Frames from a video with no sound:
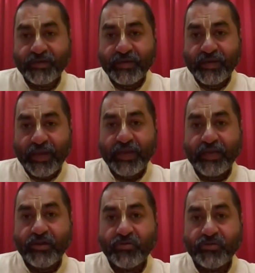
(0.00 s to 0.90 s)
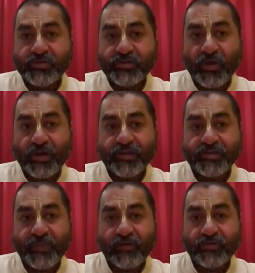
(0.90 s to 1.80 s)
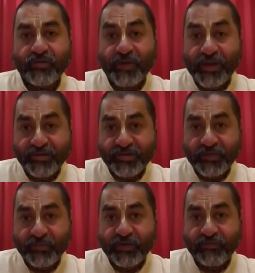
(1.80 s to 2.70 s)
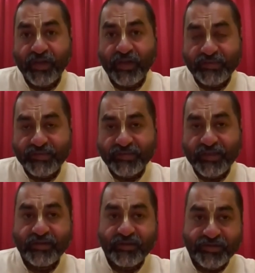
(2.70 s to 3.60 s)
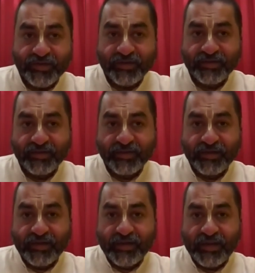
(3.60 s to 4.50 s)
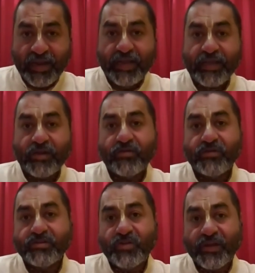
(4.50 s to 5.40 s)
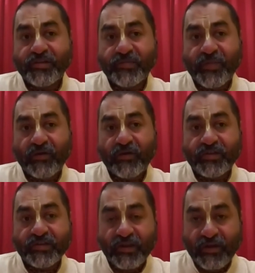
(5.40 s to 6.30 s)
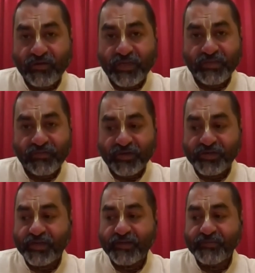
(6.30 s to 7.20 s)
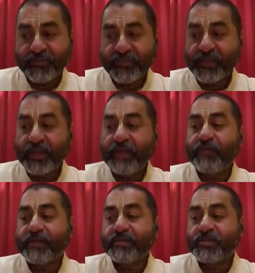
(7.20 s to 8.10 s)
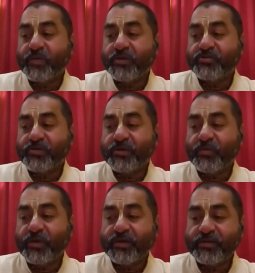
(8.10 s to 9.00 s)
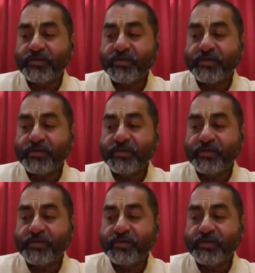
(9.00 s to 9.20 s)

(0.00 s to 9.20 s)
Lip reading: It includes knowledge about the relationship between us and Krishna. It includes knowledge about the surroundings of Krishna. In fact, the spiritual world,